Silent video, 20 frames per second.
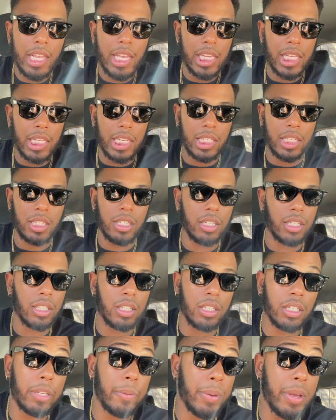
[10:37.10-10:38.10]
Because
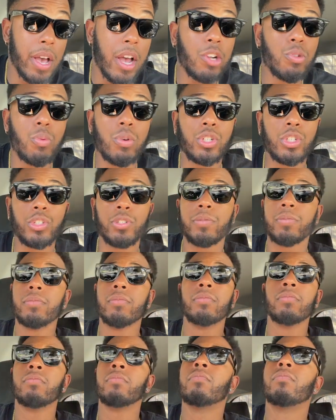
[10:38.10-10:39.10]
to be honest with you,
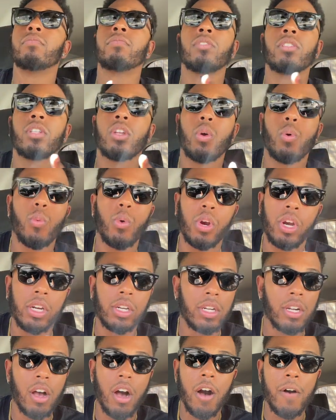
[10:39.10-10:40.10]

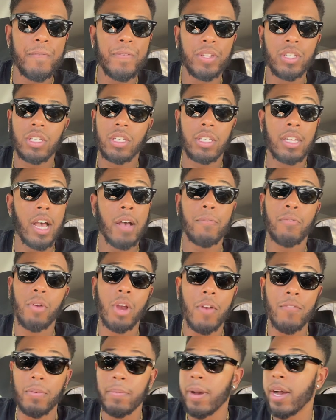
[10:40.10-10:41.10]
working in the office is not for
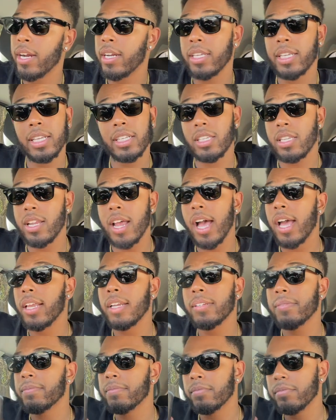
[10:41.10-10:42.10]
everybody. It's not.
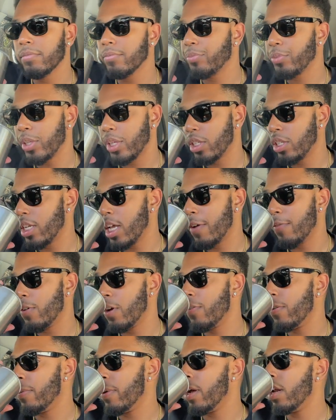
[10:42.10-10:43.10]
It's not for
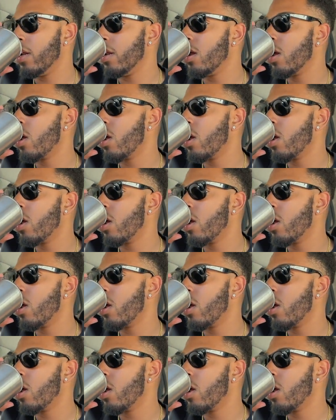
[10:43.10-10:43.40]
everybody.